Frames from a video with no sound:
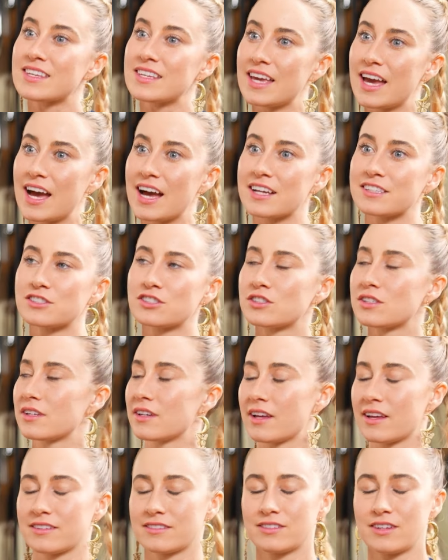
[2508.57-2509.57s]
Yes.
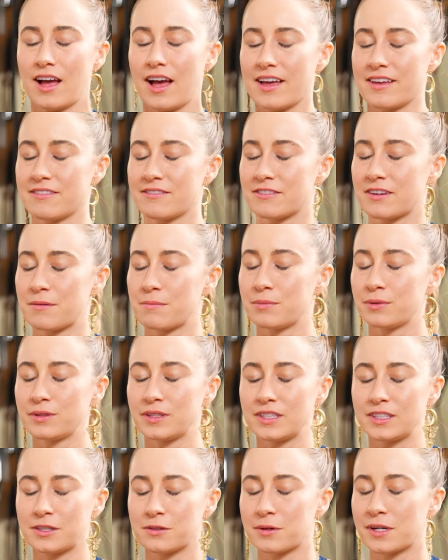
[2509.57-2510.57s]
I
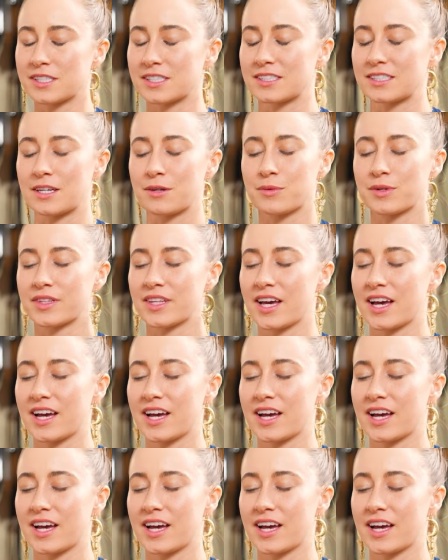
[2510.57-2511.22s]
completely resonate with